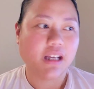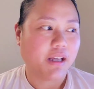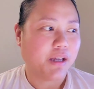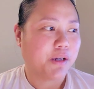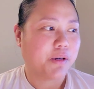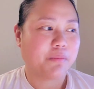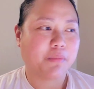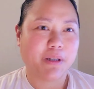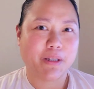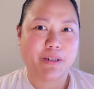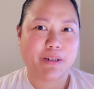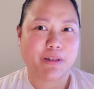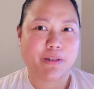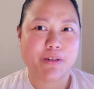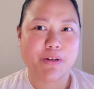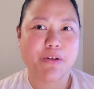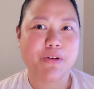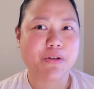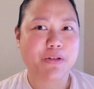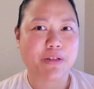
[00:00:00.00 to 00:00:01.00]
My
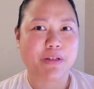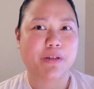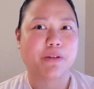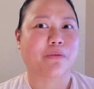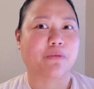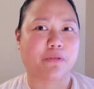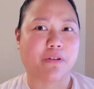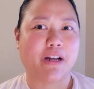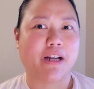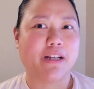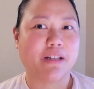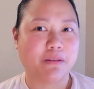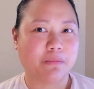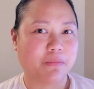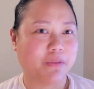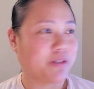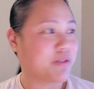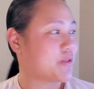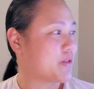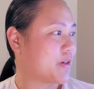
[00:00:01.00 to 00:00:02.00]
daughter just like
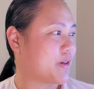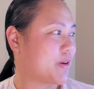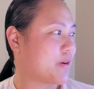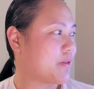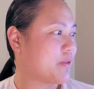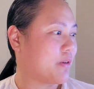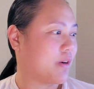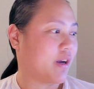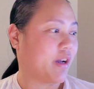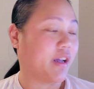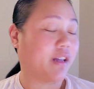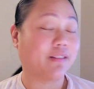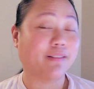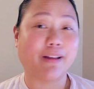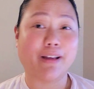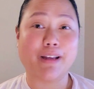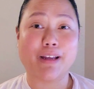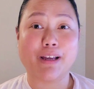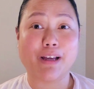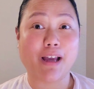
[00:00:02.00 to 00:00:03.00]
randomly started crying,
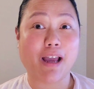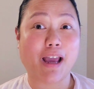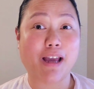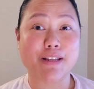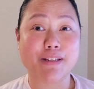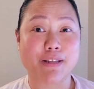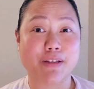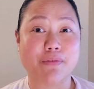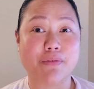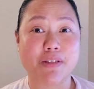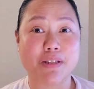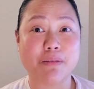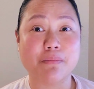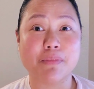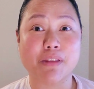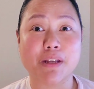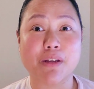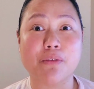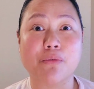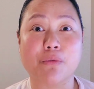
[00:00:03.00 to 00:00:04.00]
like as if
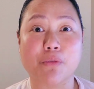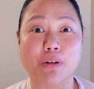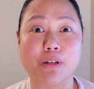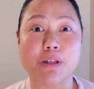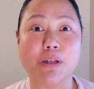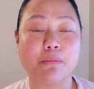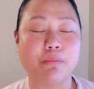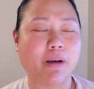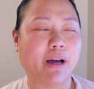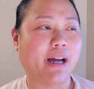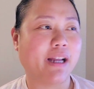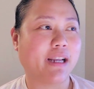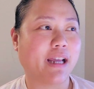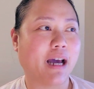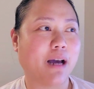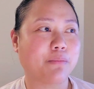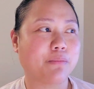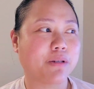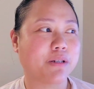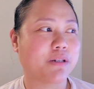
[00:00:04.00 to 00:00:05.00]
something really bad
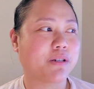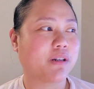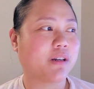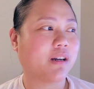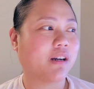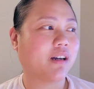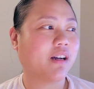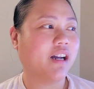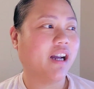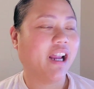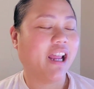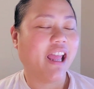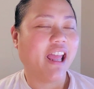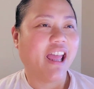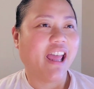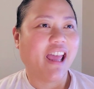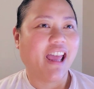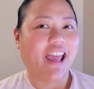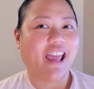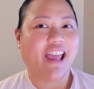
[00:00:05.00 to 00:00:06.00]
happened to her.
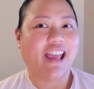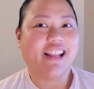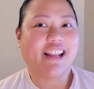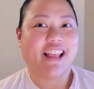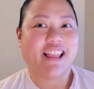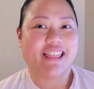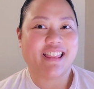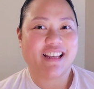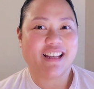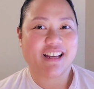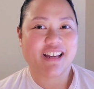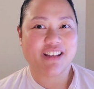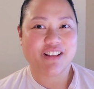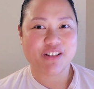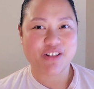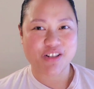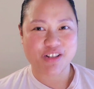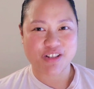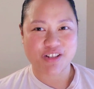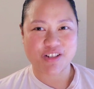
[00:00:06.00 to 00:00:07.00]
And I think
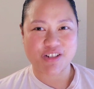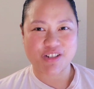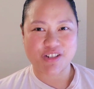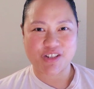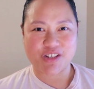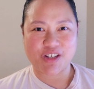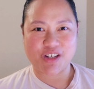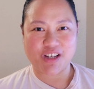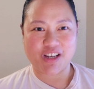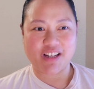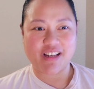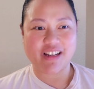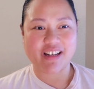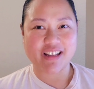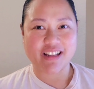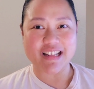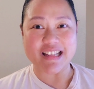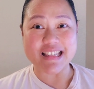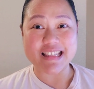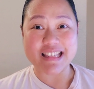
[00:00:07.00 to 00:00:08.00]
it's just because she
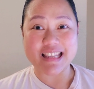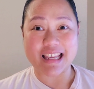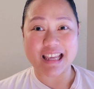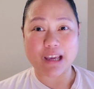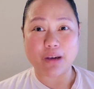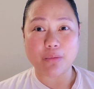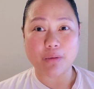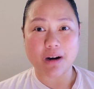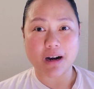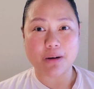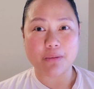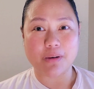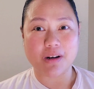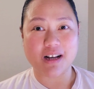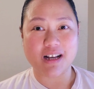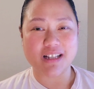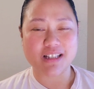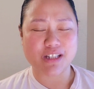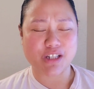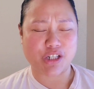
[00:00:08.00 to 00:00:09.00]
didn't see where I
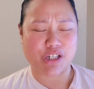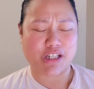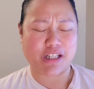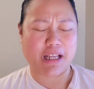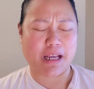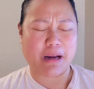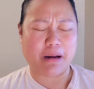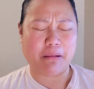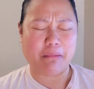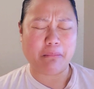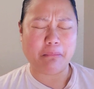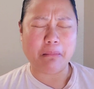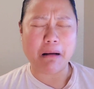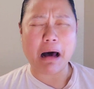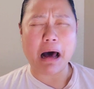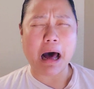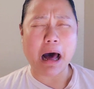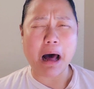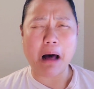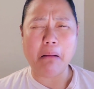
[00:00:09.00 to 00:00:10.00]
was. And she's like,
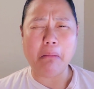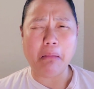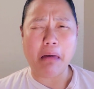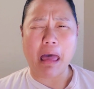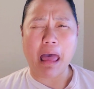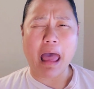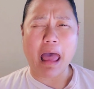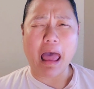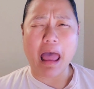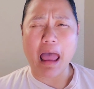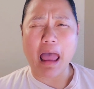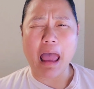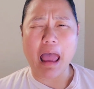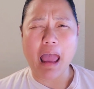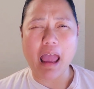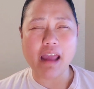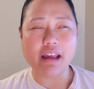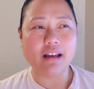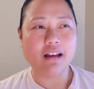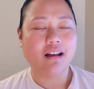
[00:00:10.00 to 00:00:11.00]

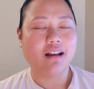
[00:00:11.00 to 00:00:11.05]
Mommy!